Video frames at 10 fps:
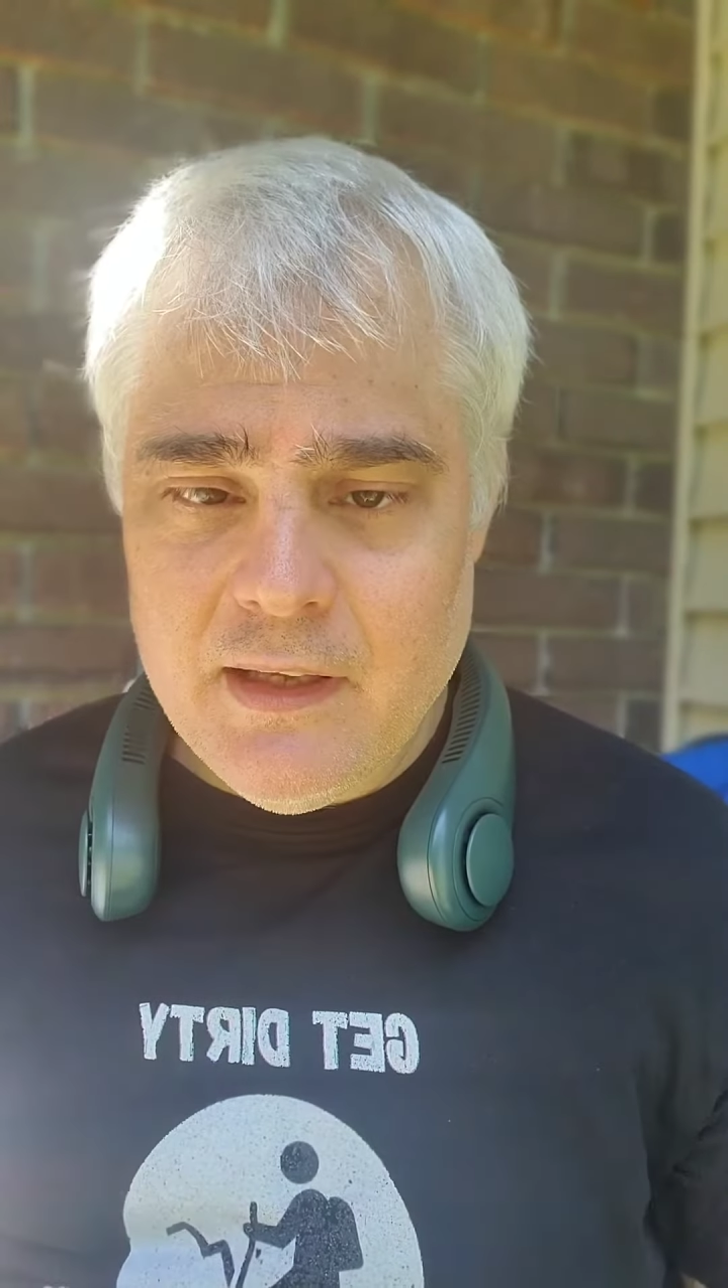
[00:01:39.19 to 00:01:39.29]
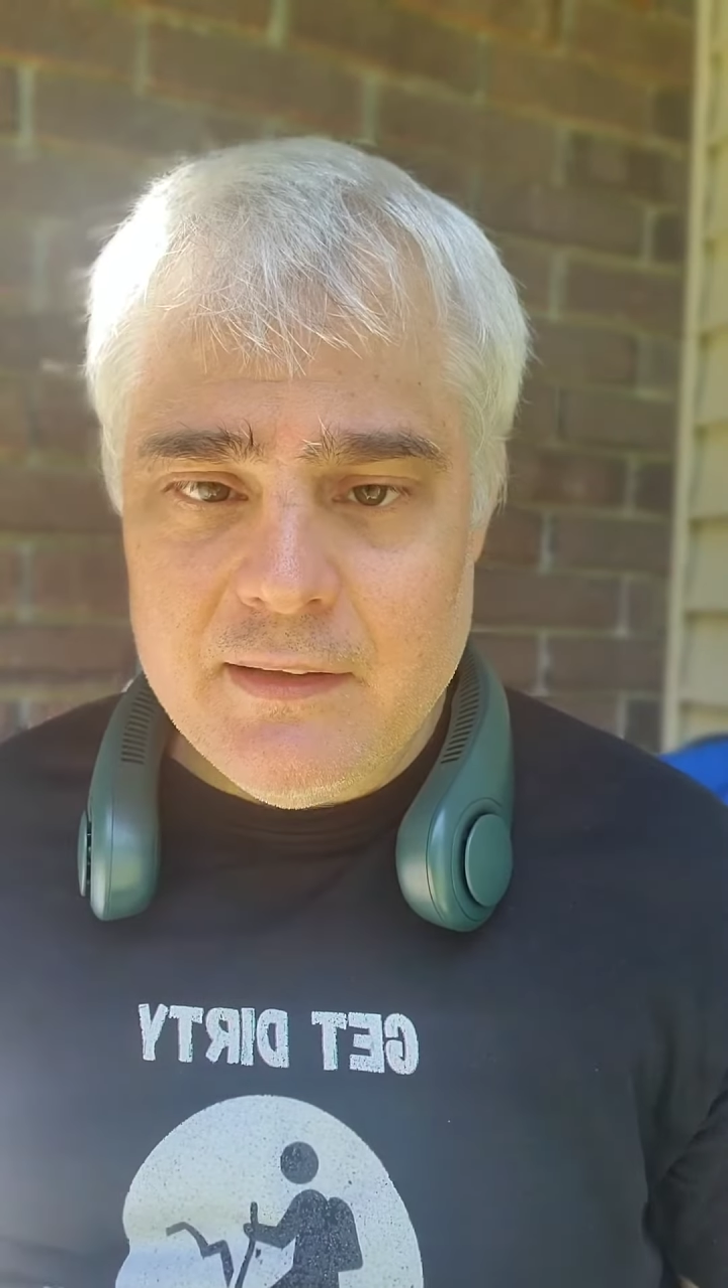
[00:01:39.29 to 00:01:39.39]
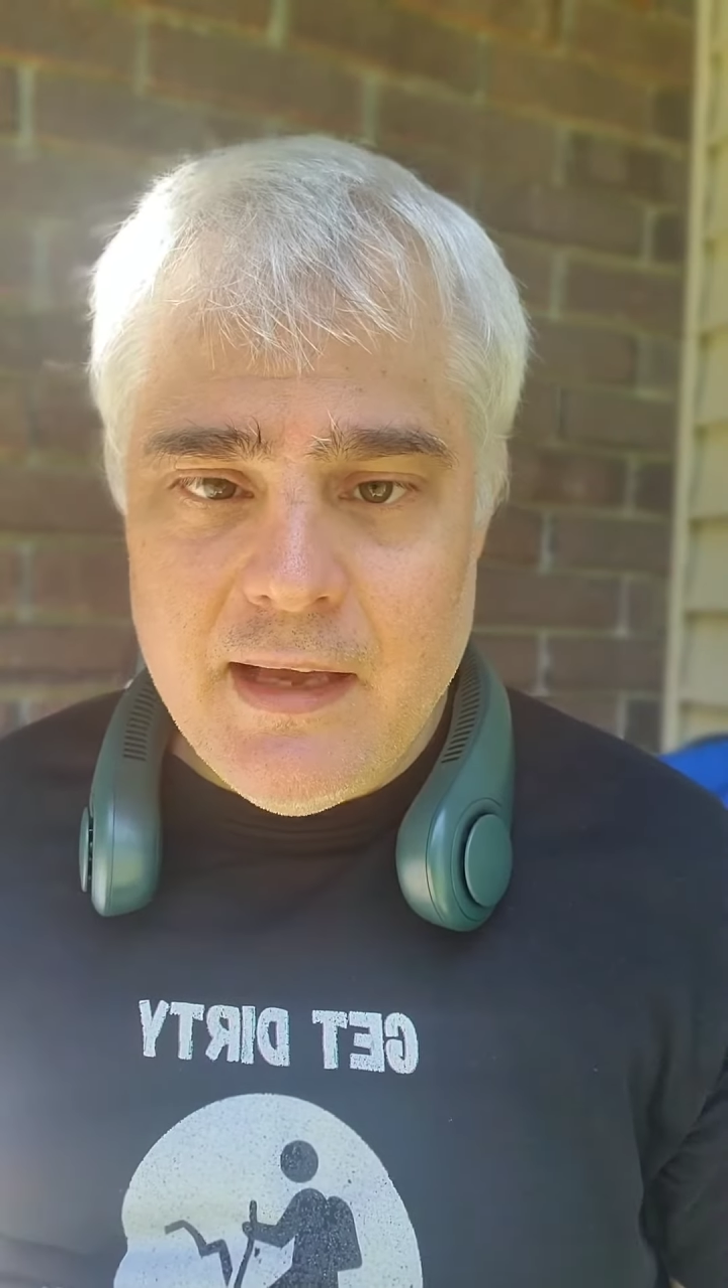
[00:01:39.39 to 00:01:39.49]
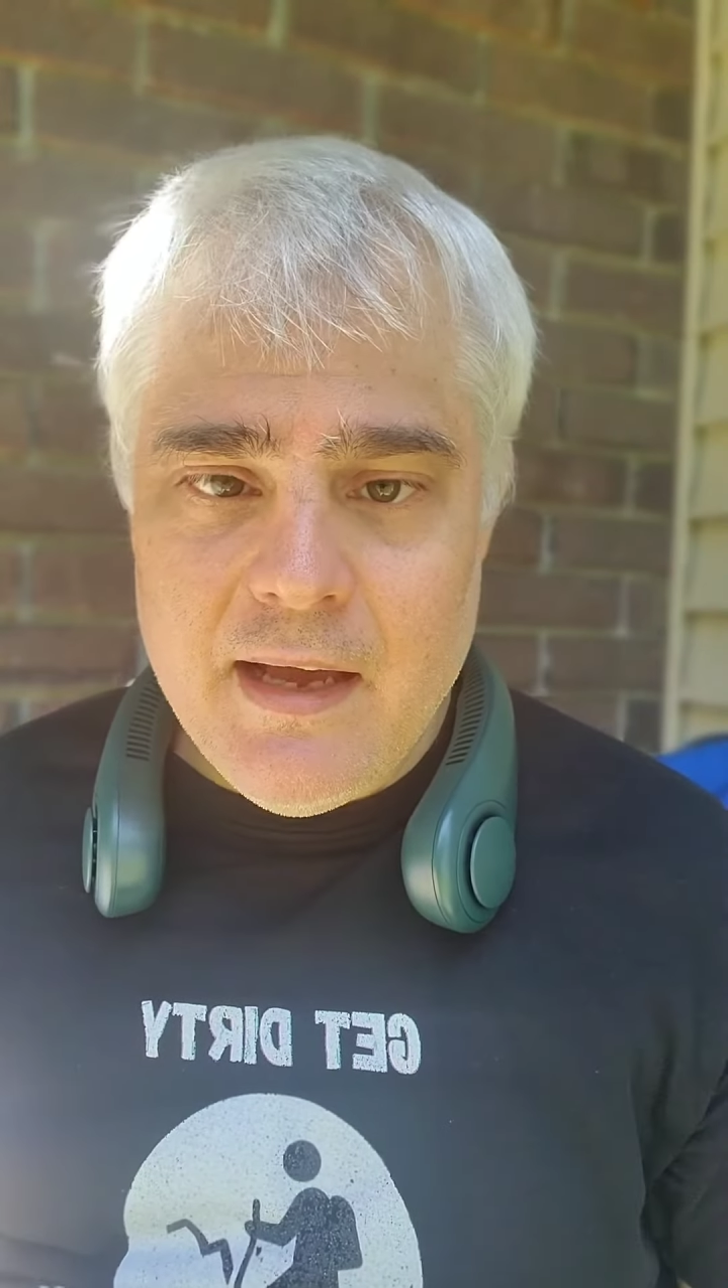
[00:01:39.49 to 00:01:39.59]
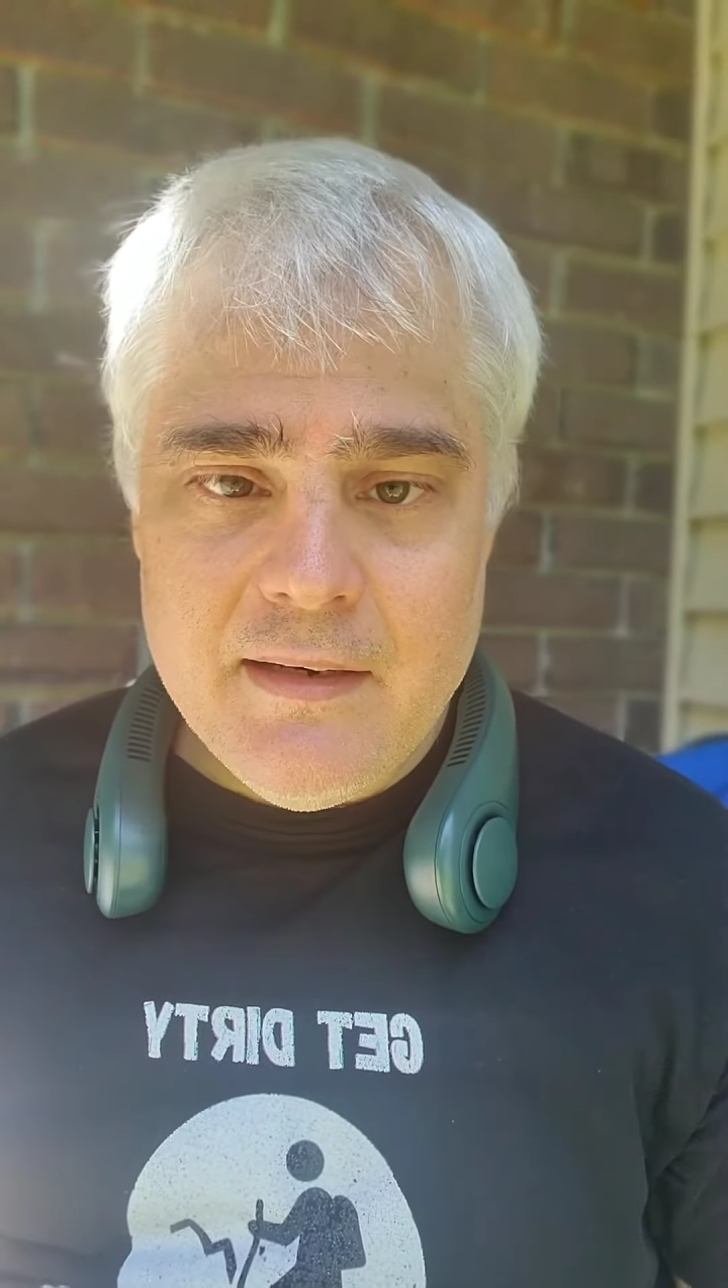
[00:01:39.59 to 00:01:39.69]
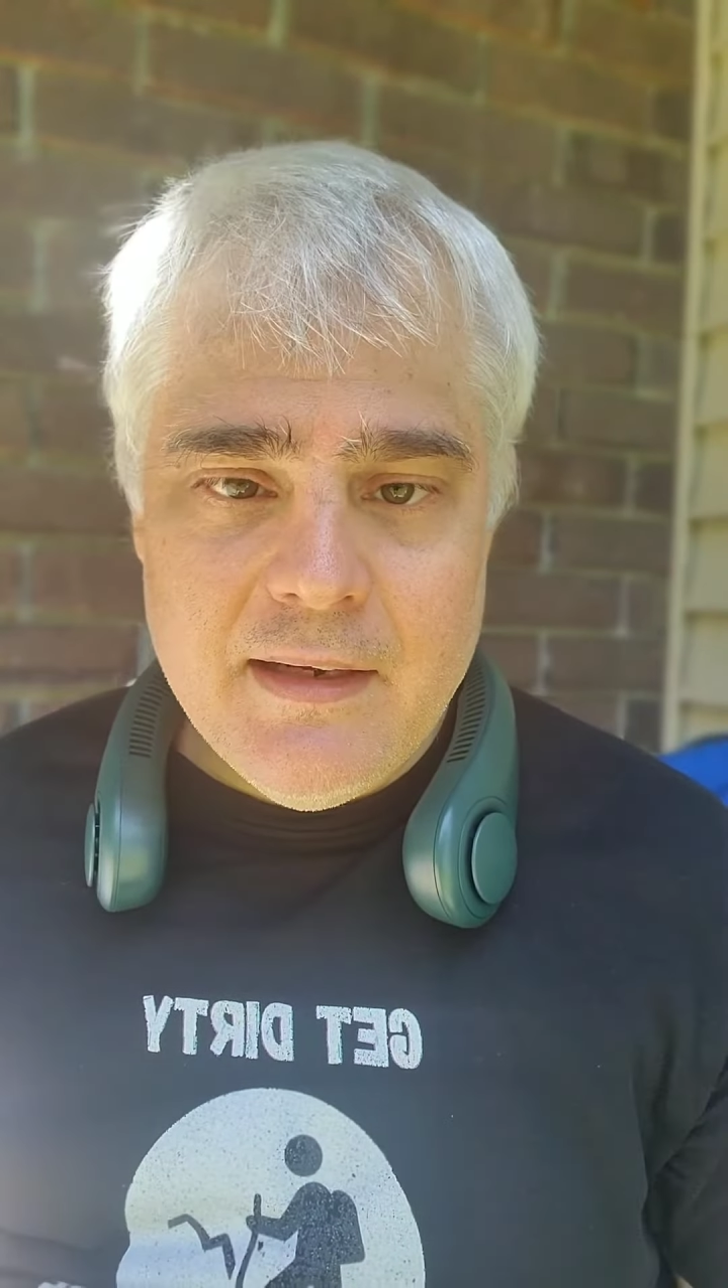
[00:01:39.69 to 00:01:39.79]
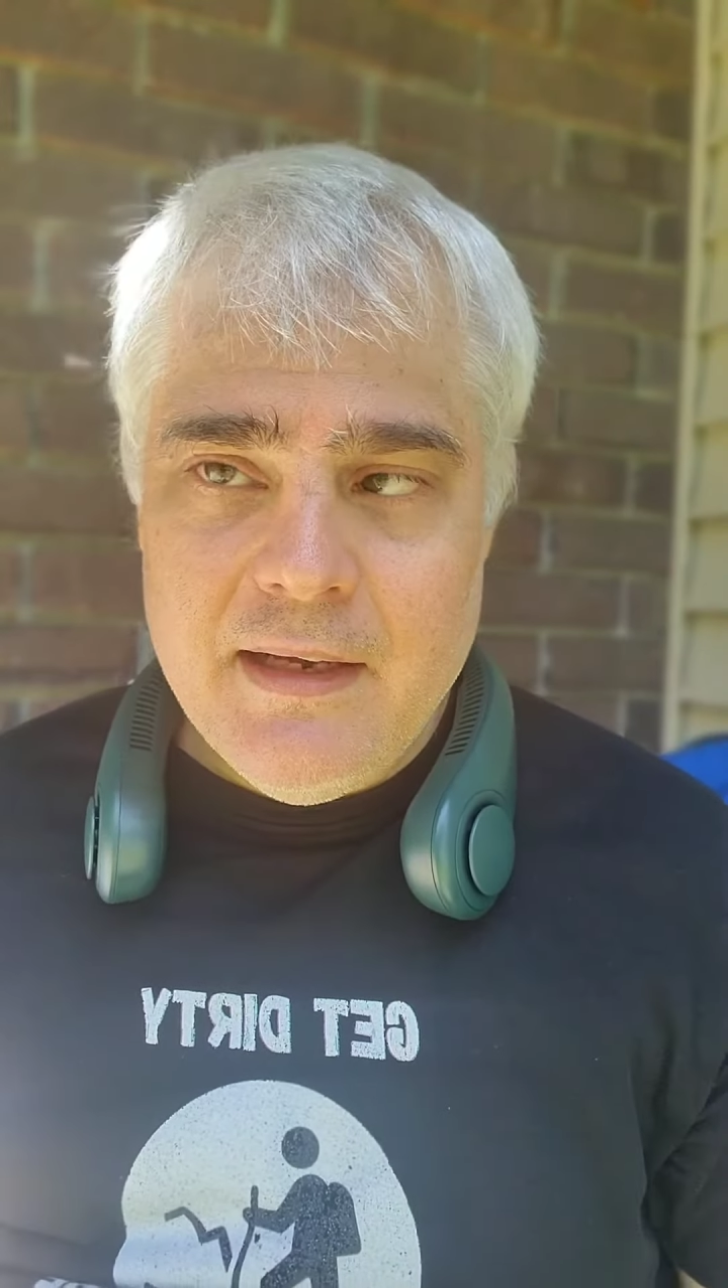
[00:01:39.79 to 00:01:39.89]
like that.